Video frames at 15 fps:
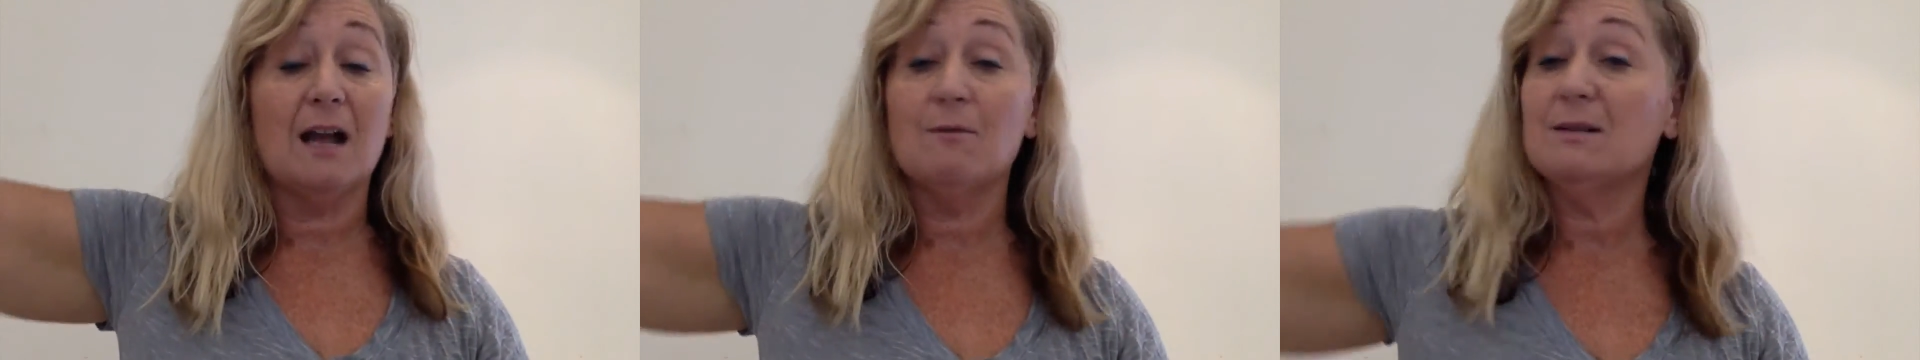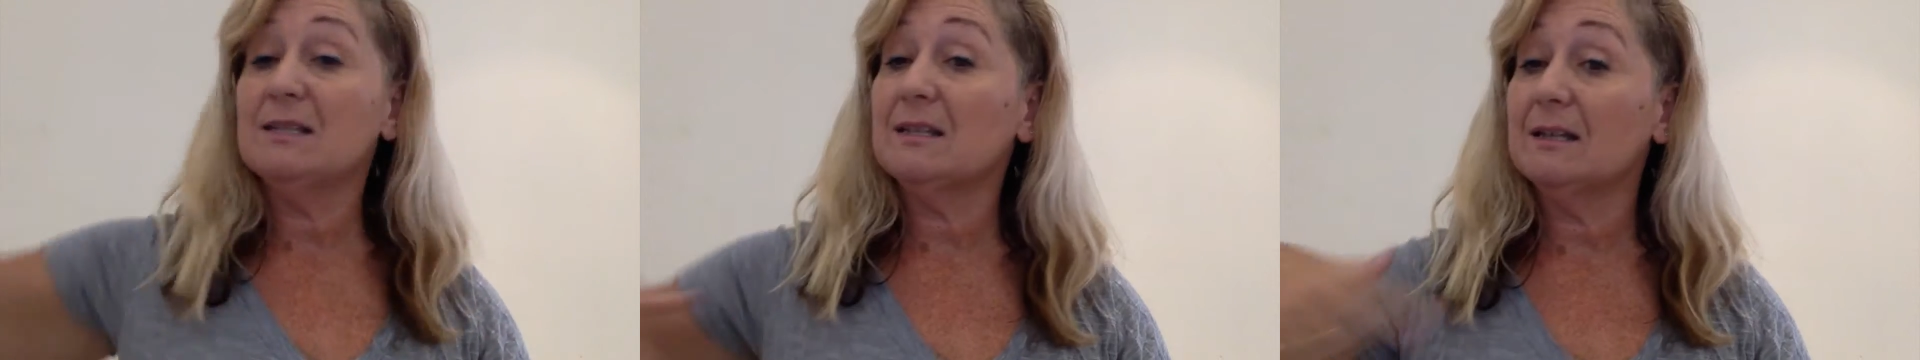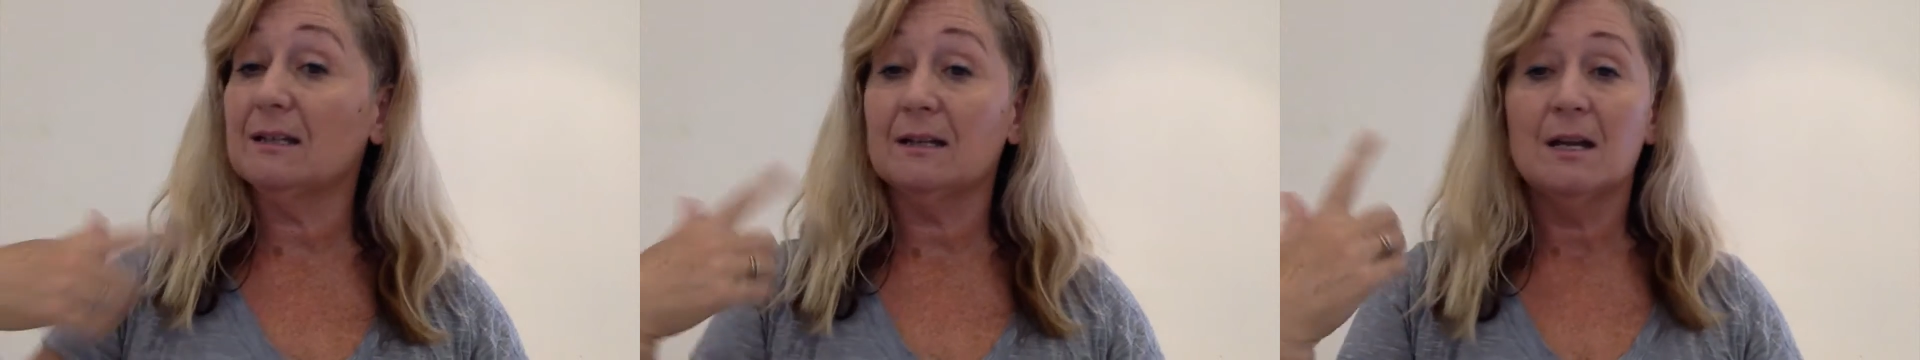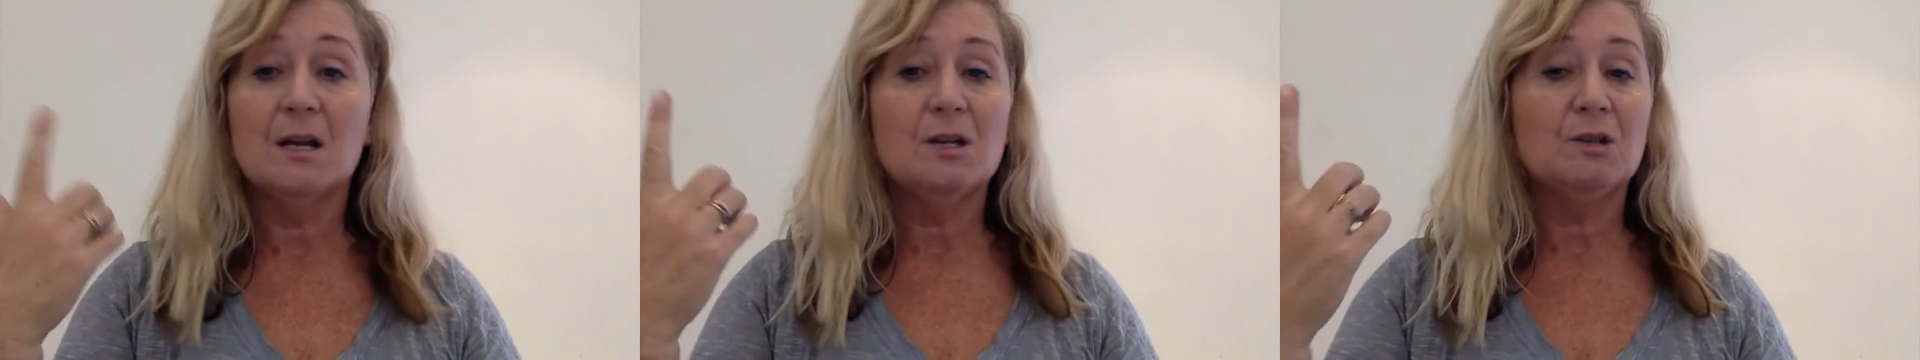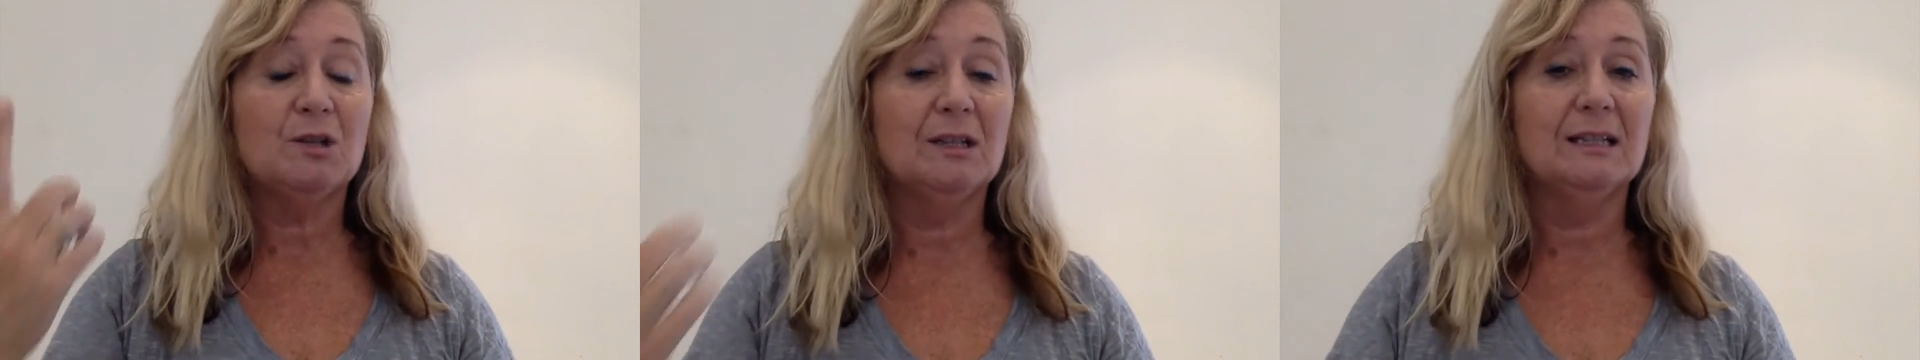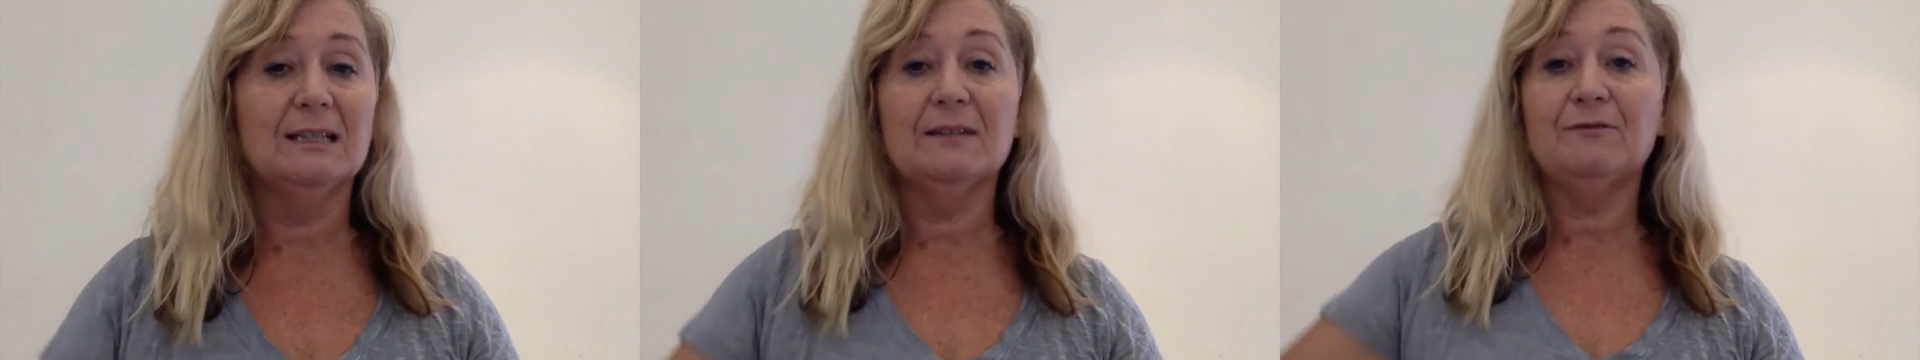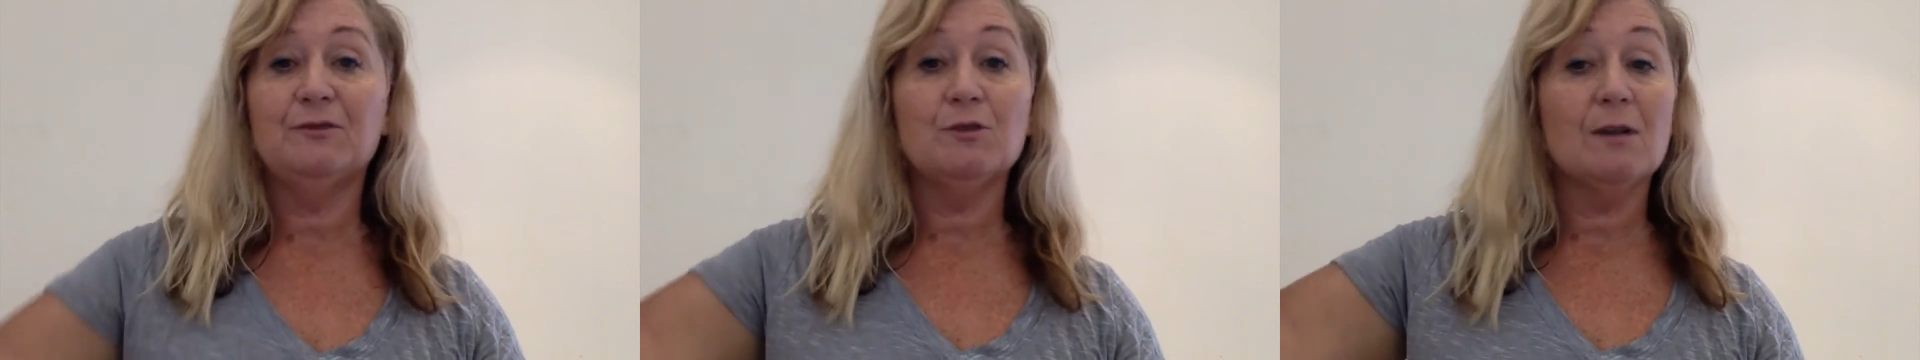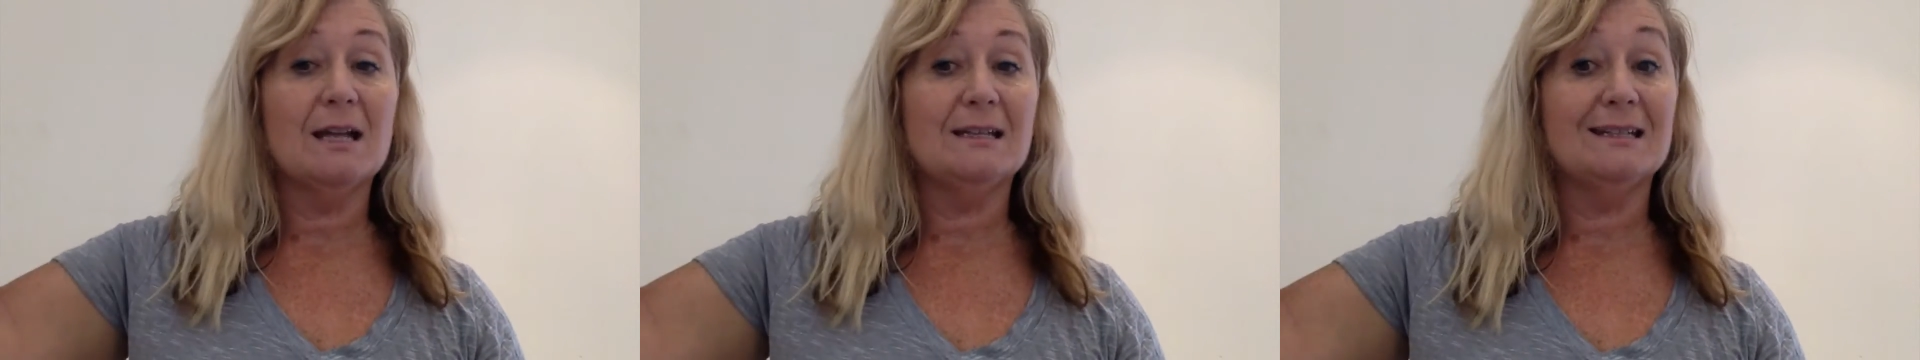I always think, lift
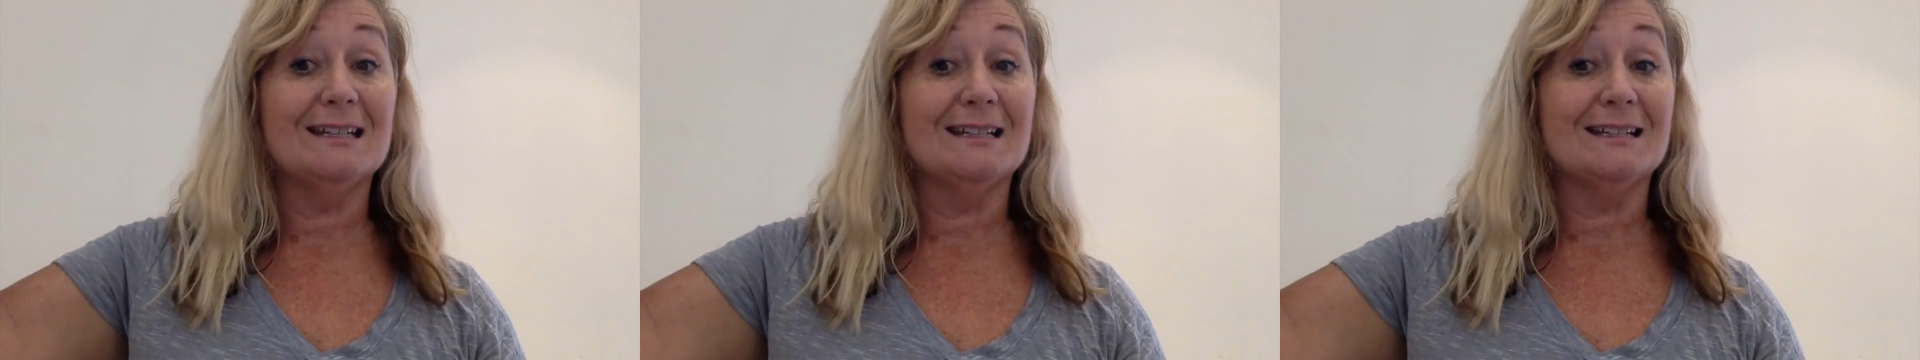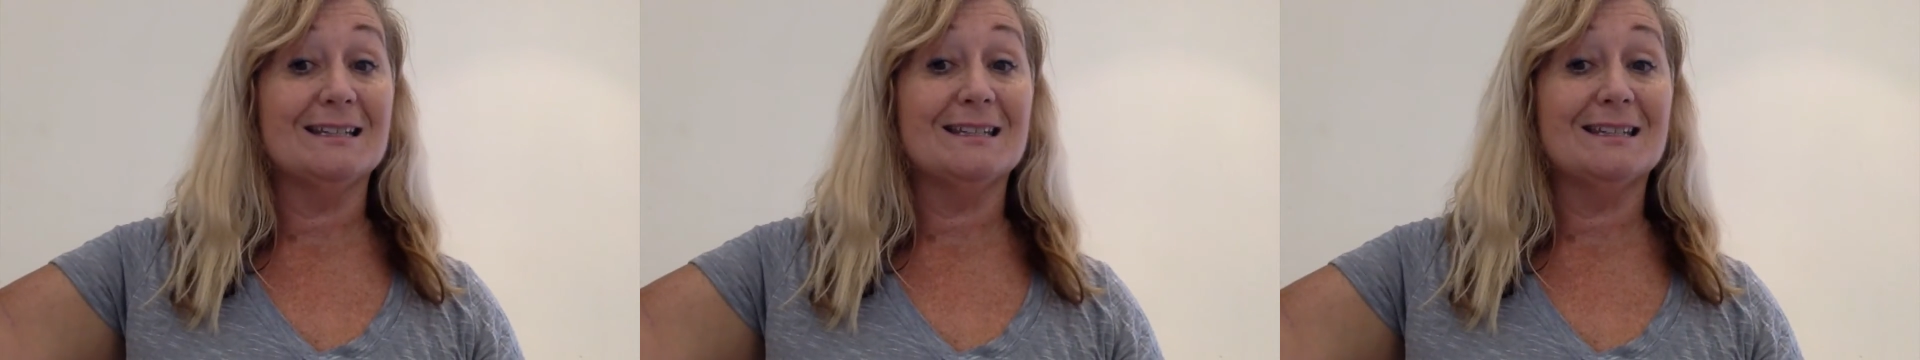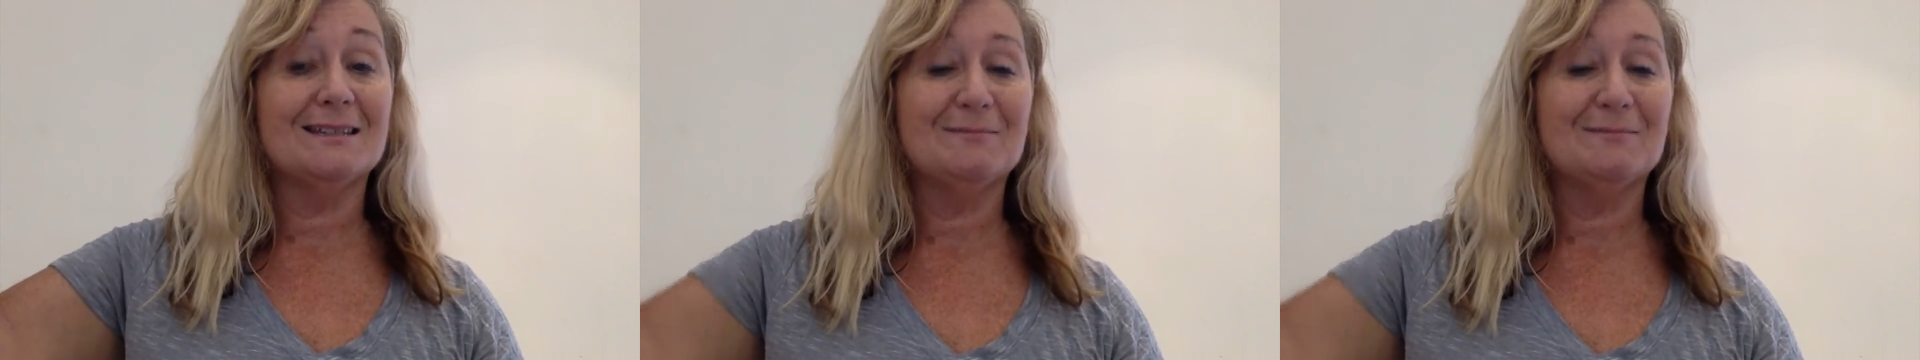your endings.